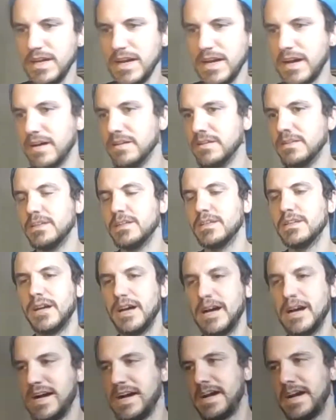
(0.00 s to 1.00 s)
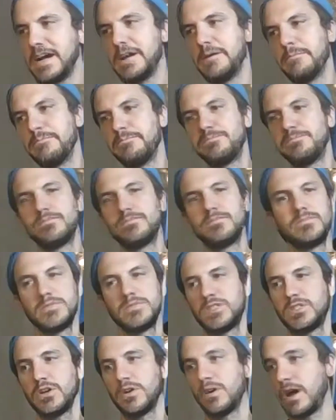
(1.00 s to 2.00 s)
Yeah.
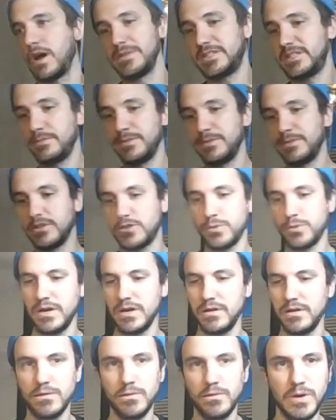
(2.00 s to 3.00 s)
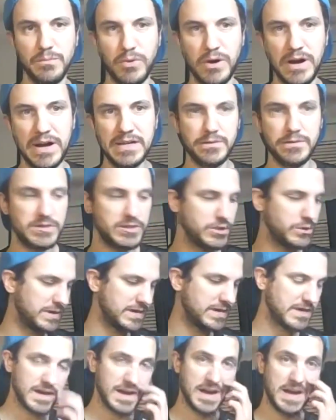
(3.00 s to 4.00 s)
So I mean, similar to what Brian was
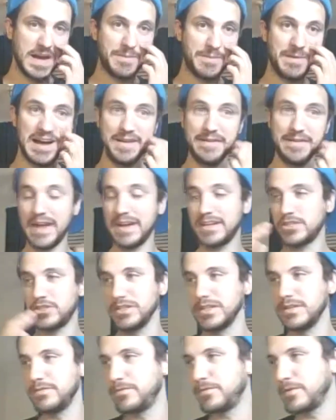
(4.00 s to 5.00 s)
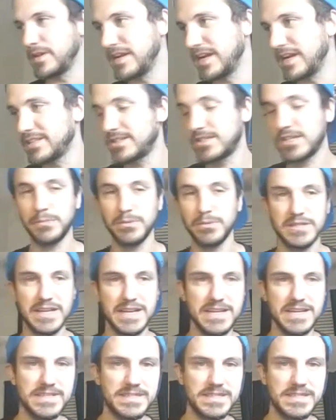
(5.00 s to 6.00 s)
doing, I actually for the next couple
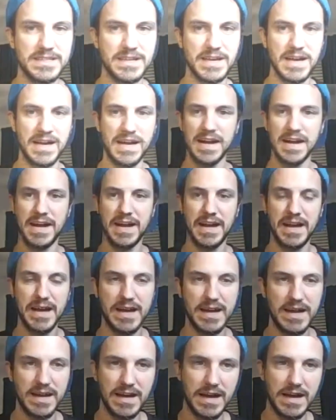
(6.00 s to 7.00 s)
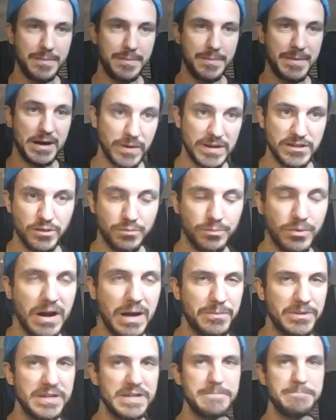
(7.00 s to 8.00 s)
days, I'm at a rental
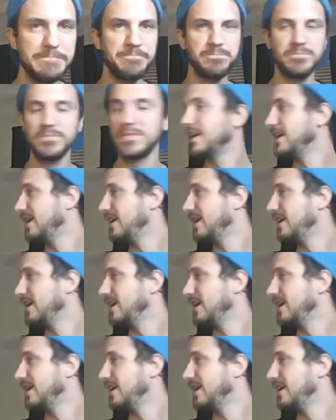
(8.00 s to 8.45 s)
property,